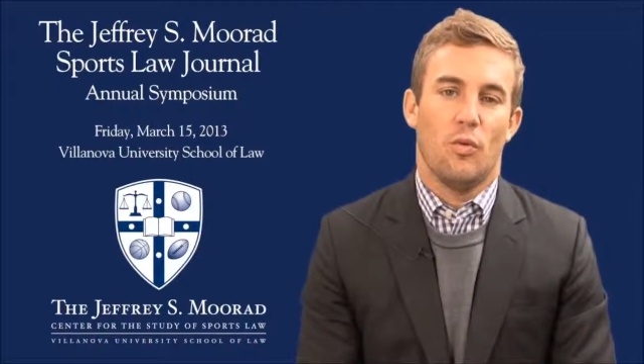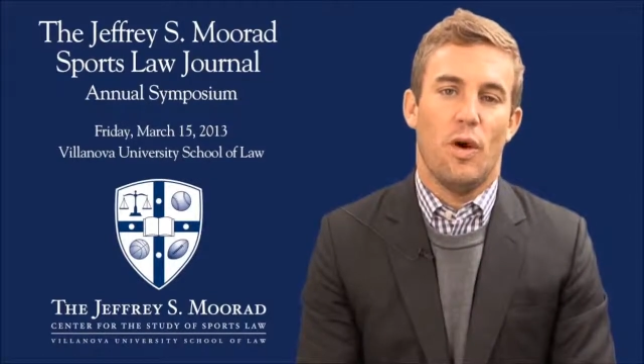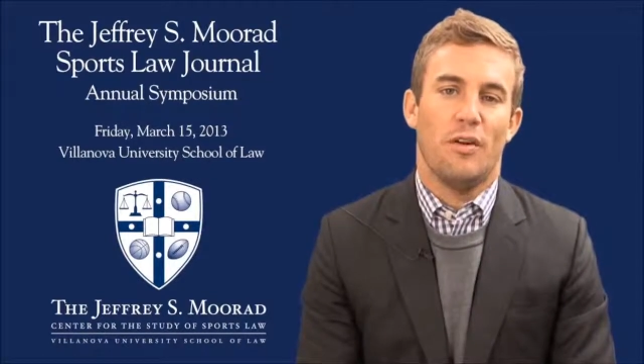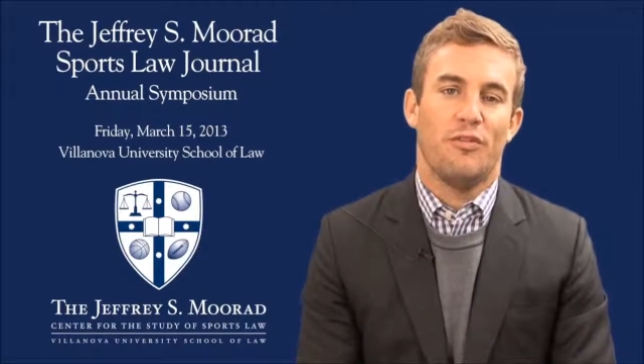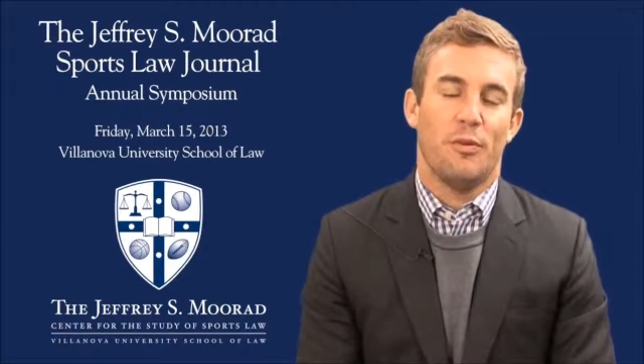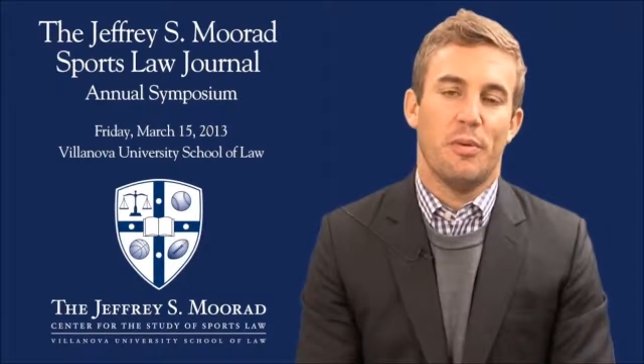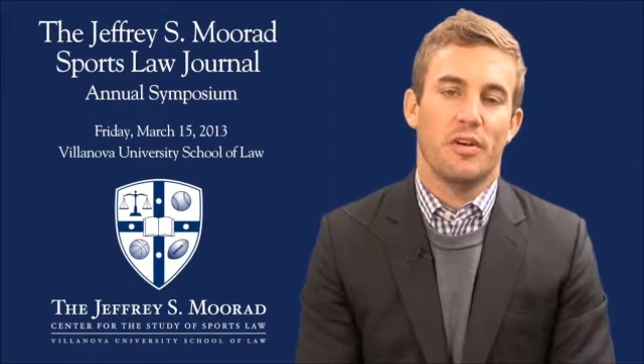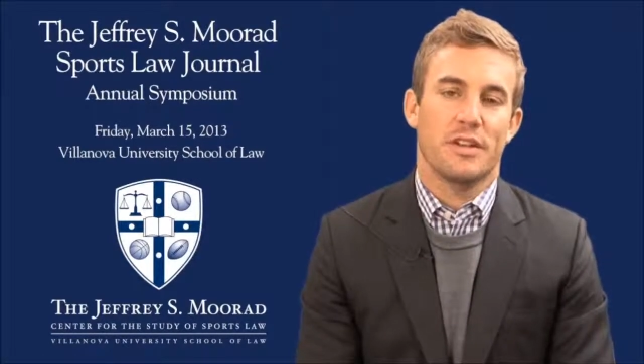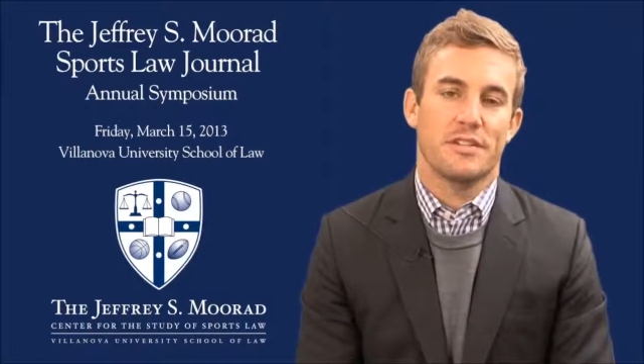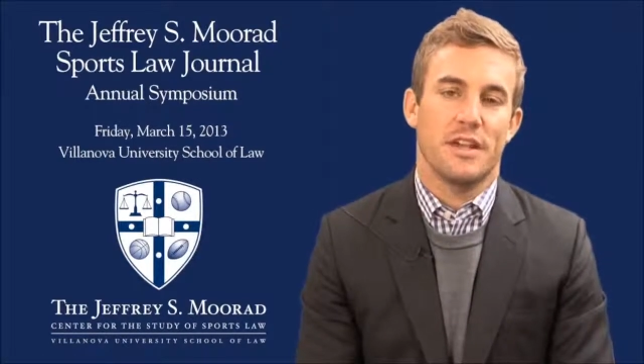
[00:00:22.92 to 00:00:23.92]
while
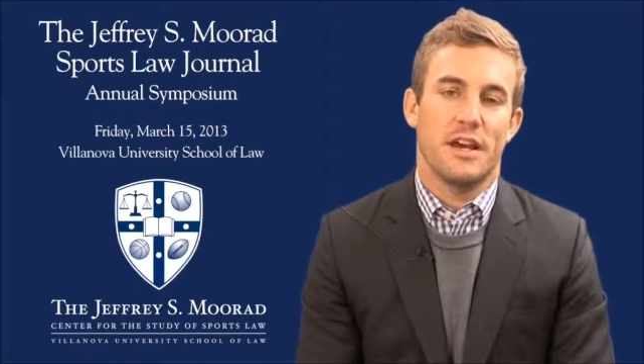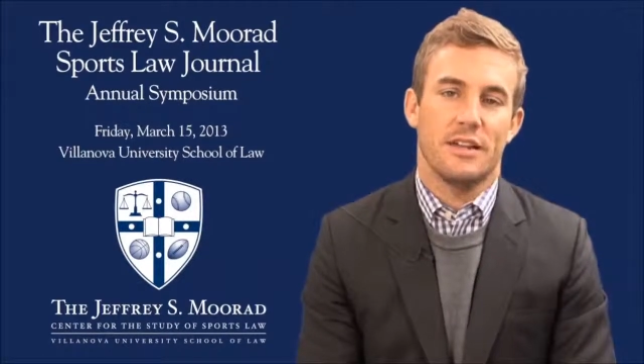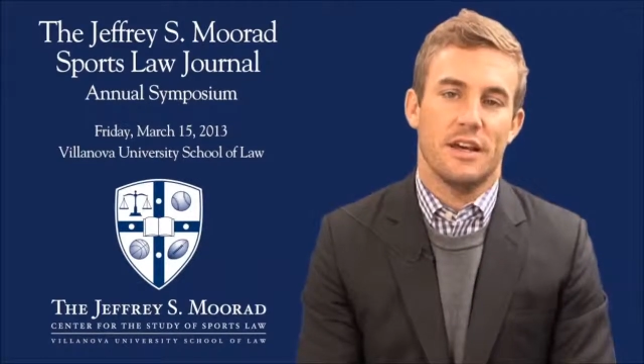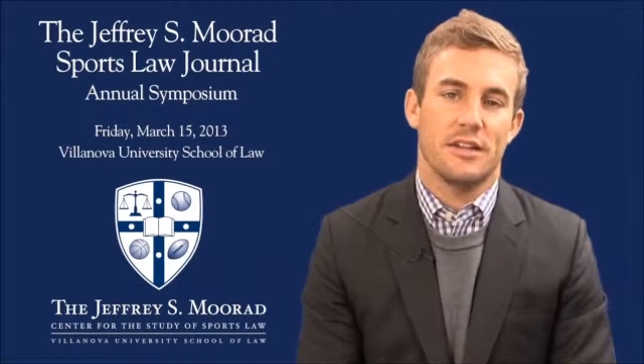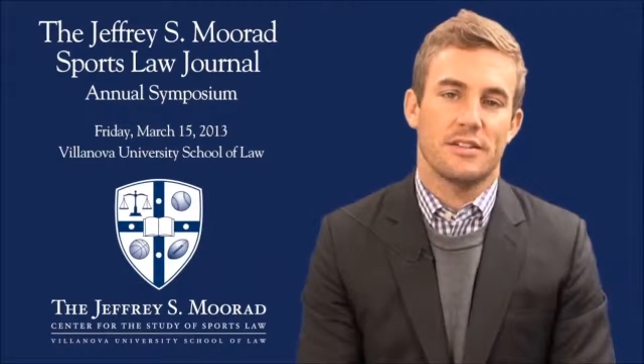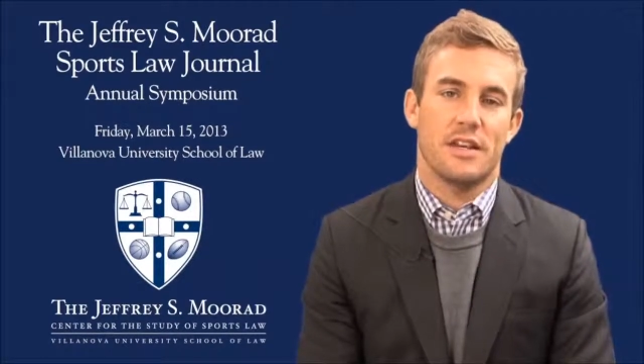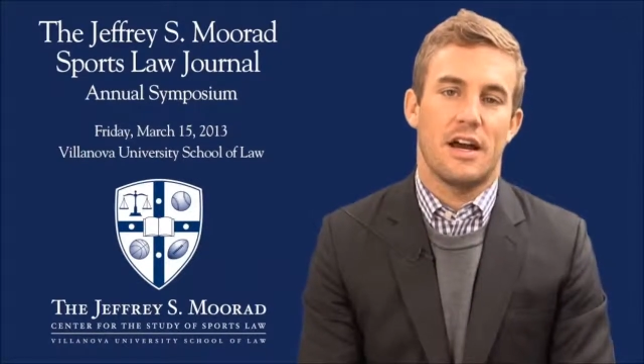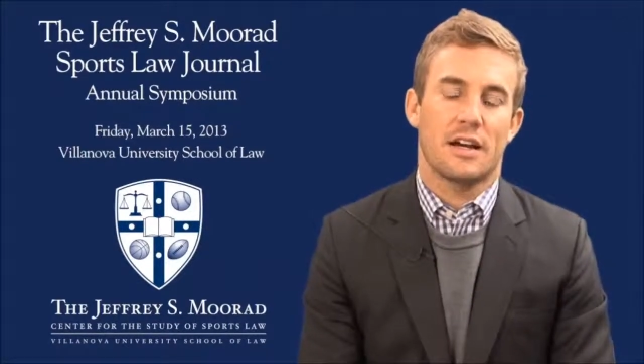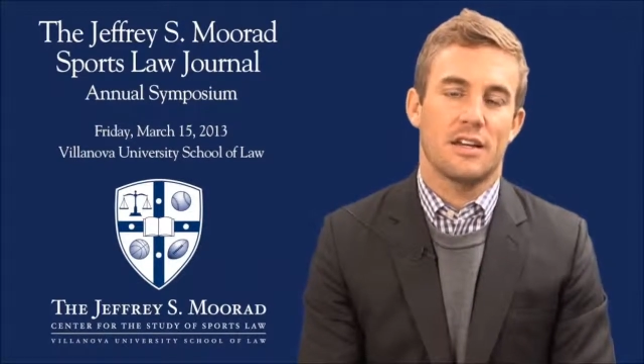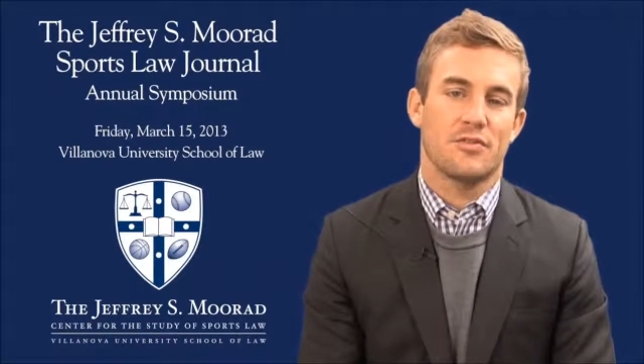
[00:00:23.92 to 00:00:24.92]
football gets the headlines and
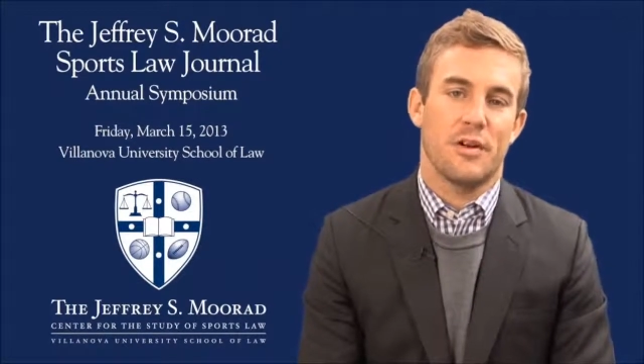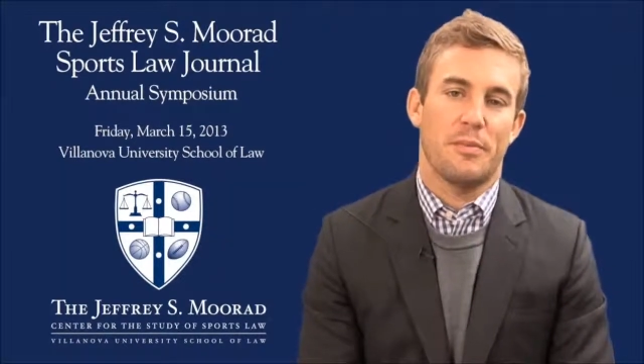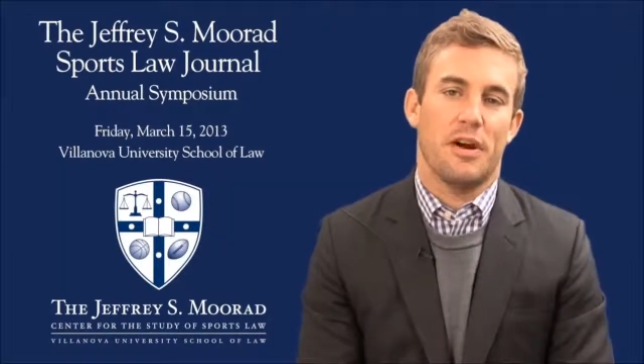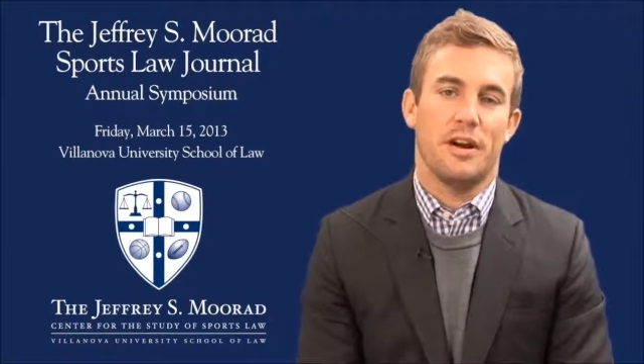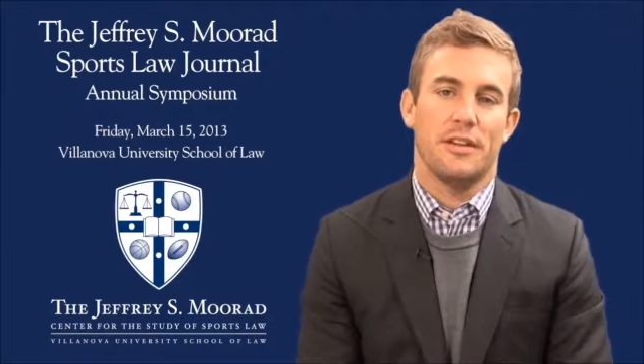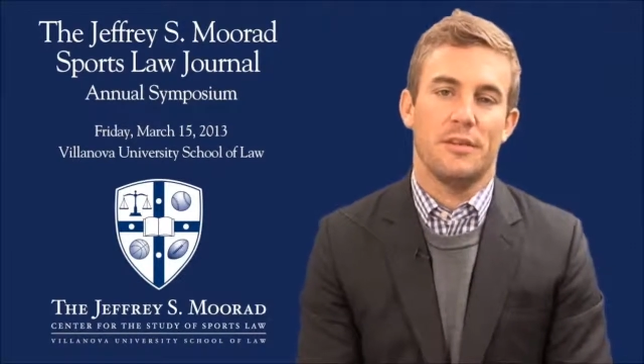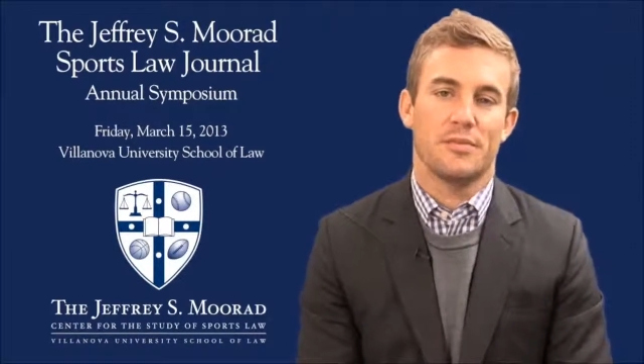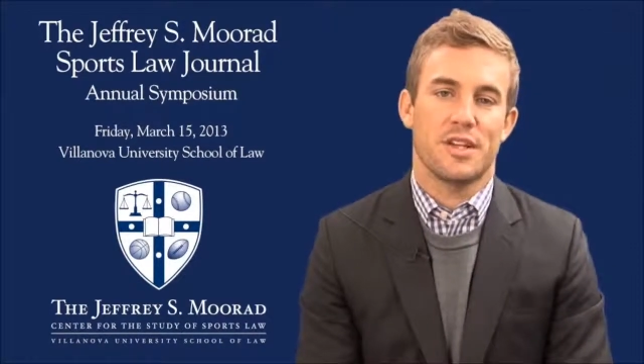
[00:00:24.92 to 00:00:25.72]
hockey's right behind them,